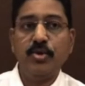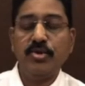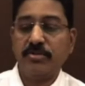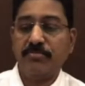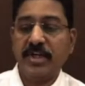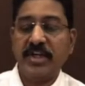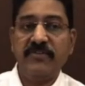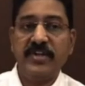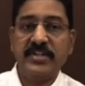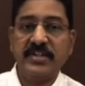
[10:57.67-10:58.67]
But if it is a
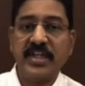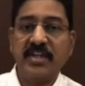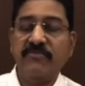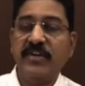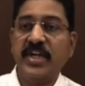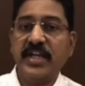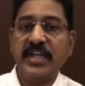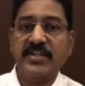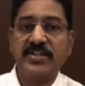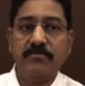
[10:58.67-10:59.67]
significant
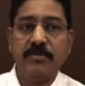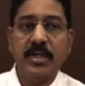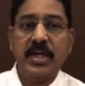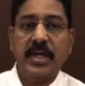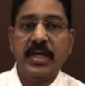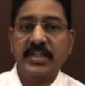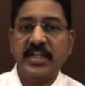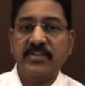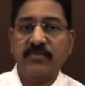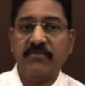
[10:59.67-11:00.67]
calcium, that's where
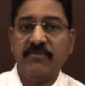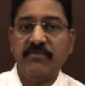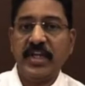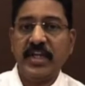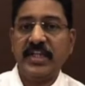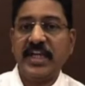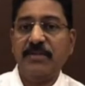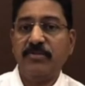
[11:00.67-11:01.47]
we take the help of